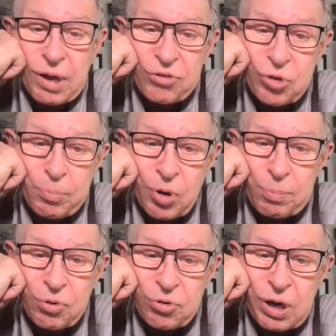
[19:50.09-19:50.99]
That's the
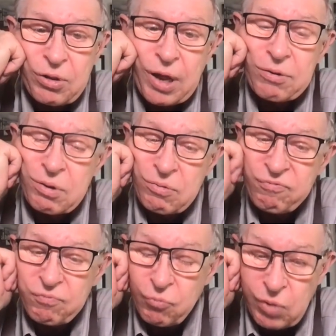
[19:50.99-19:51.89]
purpose. Now that,
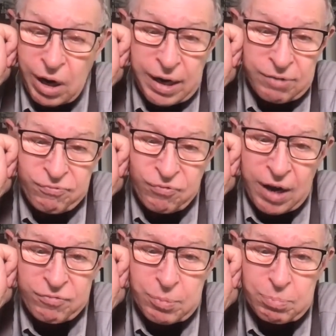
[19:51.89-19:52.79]
yeah. I had
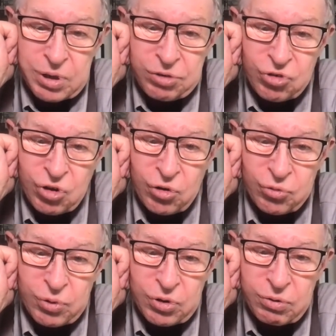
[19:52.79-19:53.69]
five complete
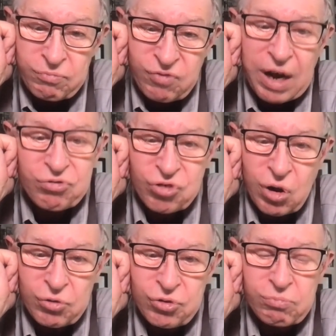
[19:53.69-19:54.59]
shows with five
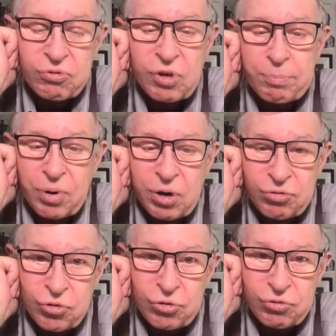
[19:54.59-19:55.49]
shows, some
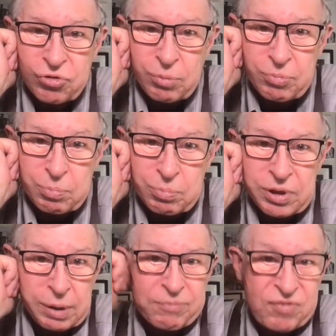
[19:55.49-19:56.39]
partials, some
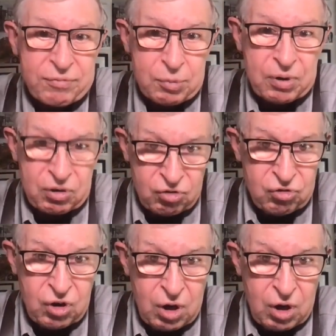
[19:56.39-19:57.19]
complete. I'm 50 pictures.